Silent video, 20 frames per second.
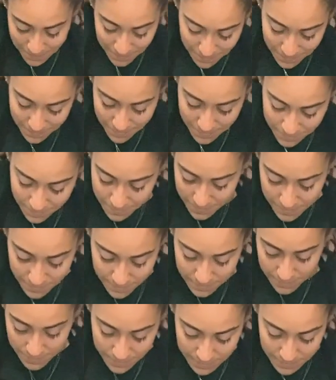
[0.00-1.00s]
Sweet
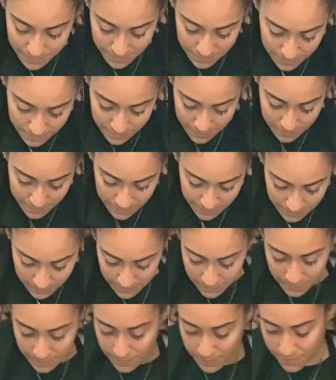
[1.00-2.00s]
potatoes are a root
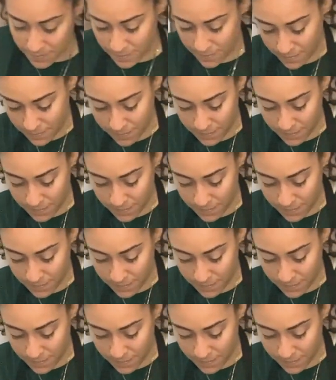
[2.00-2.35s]
vegetable that are